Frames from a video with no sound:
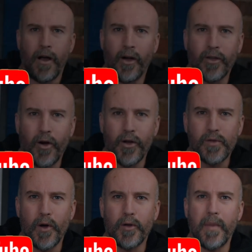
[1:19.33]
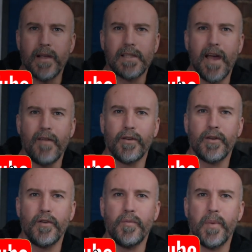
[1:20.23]
Hi guys, welcome back to
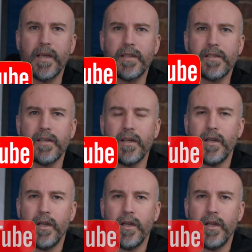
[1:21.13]
Havon Hoof Pigs.